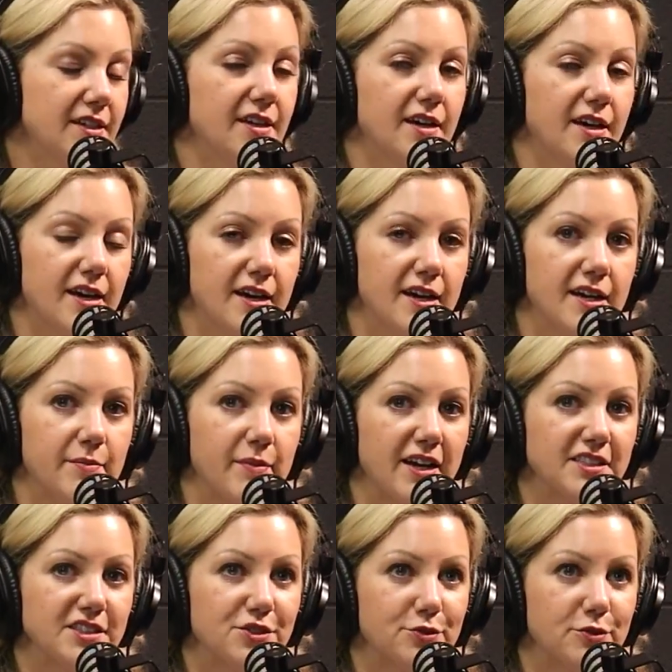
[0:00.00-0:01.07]
I
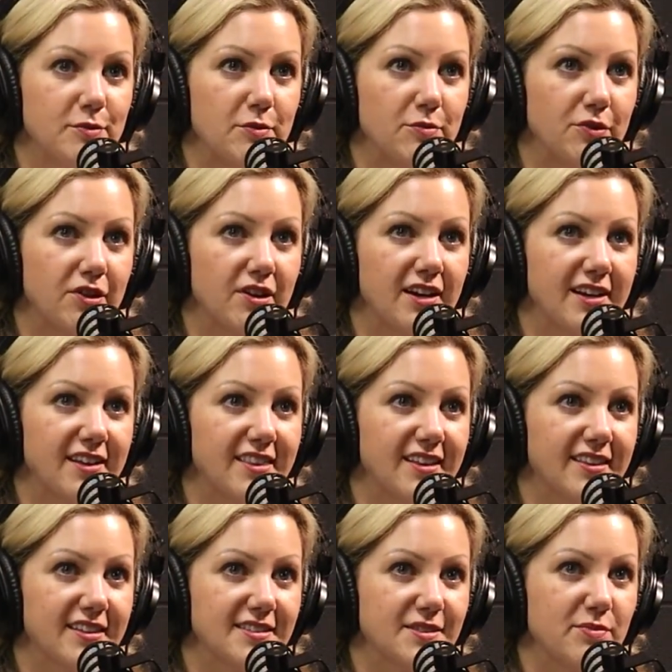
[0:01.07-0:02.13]
do remember, and I
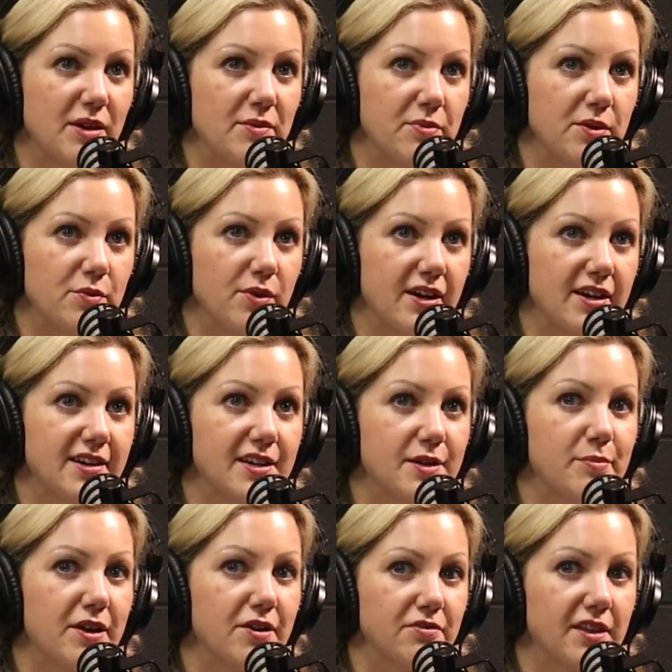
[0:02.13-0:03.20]
think this might be why I kind of
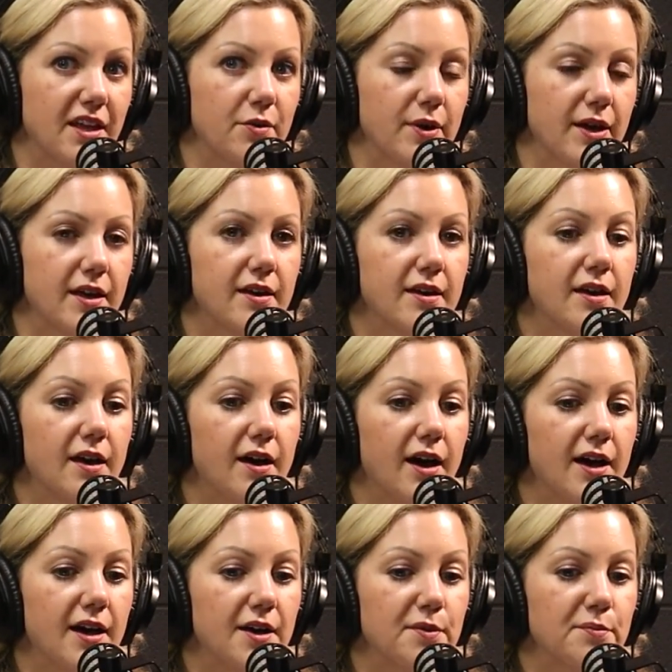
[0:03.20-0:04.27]
parent that way.
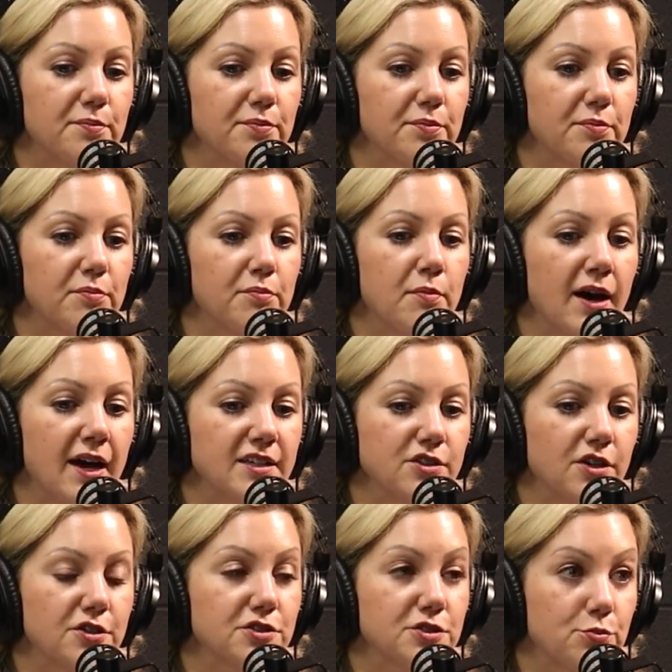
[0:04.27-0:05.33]
My
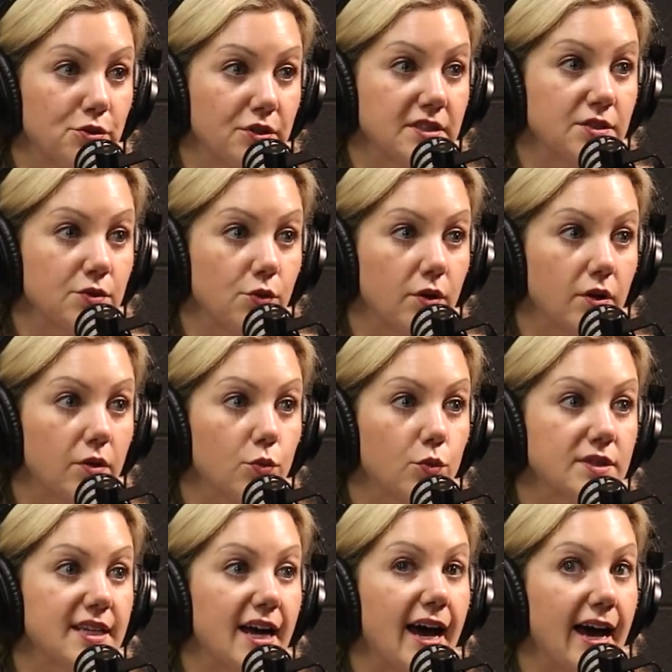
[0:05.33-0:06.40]
daughter's preschool
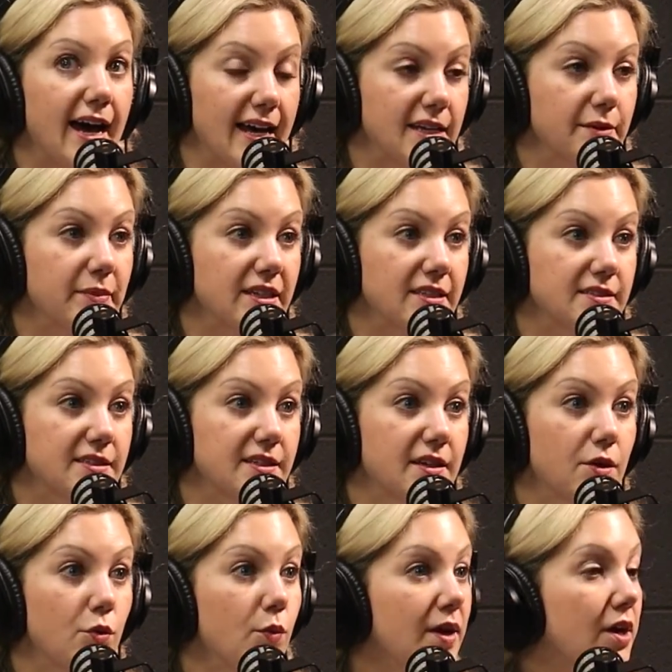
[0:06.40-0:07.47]
was adamant.
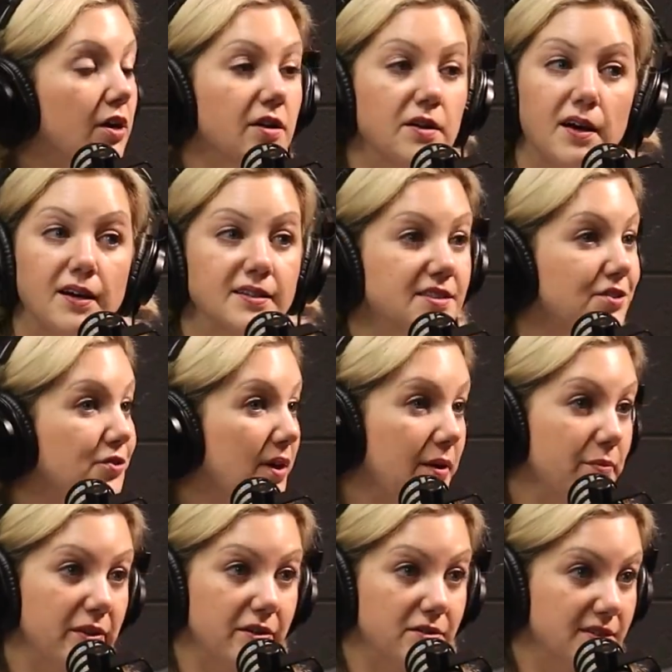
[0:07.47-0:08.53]
We are not to
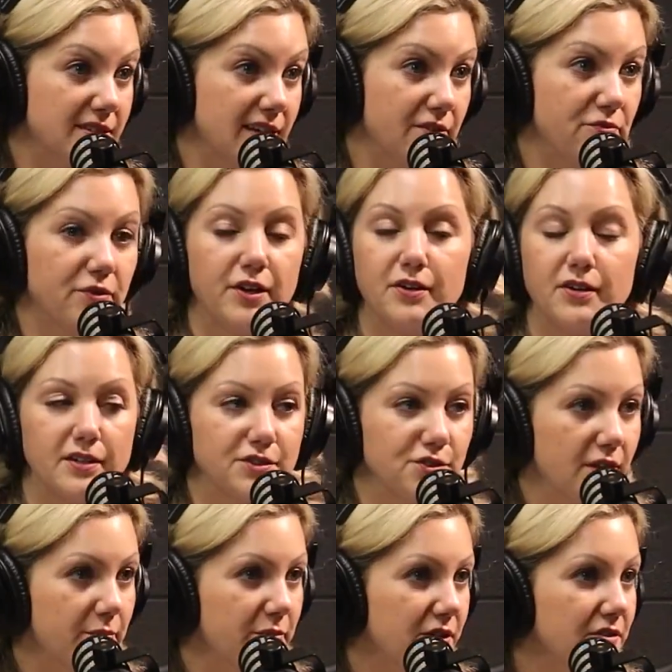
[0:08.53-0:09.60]
grab their stuff. We are not to
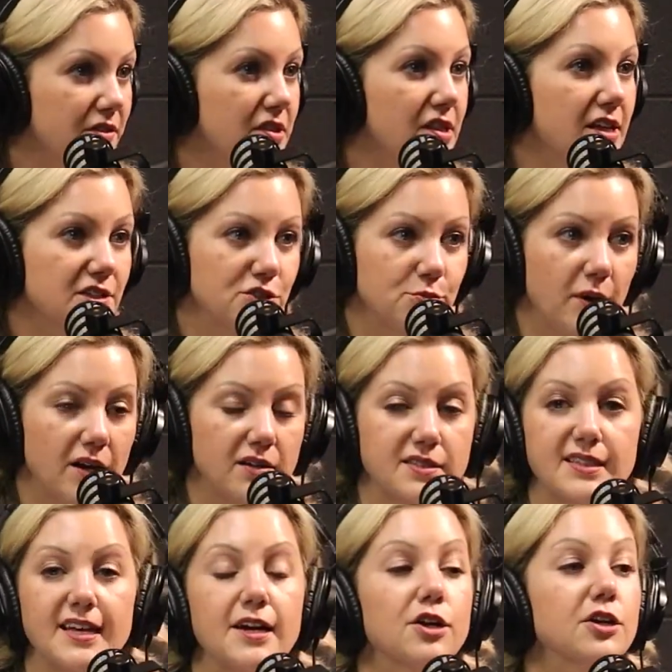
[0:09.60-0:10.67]
grab their lunchbox.
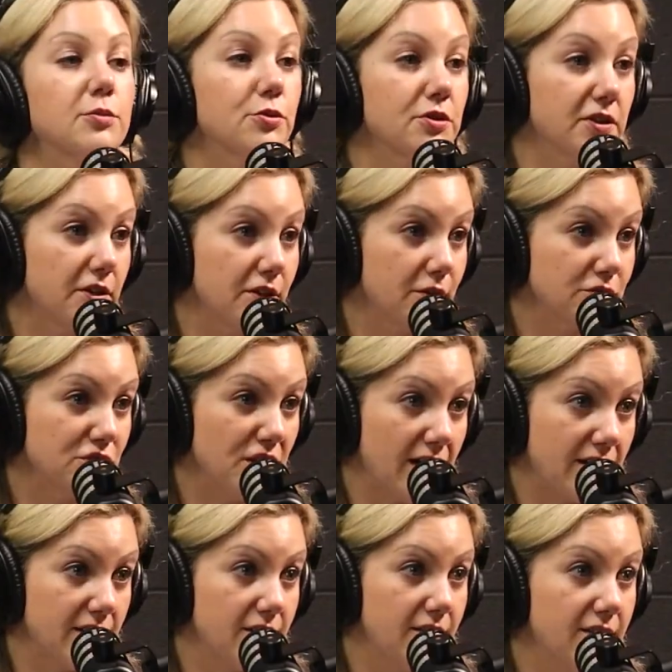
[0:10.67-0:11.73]
They are to put their own
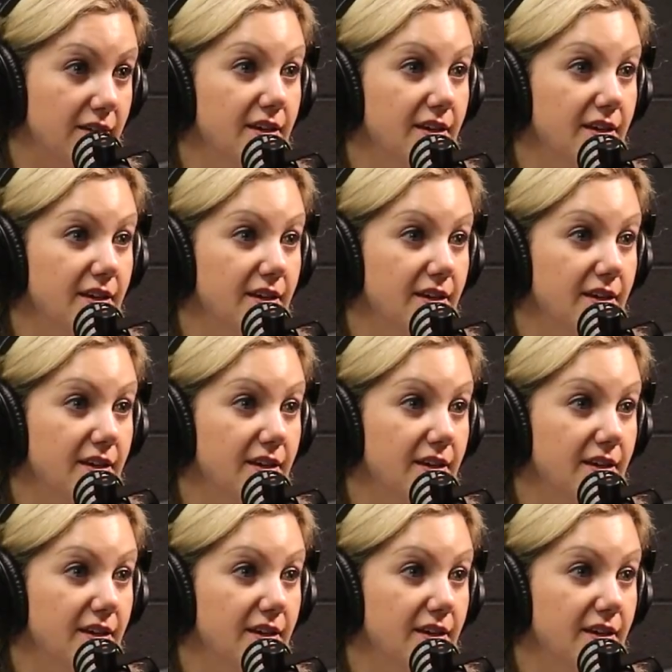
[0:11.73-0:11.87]
jacket on.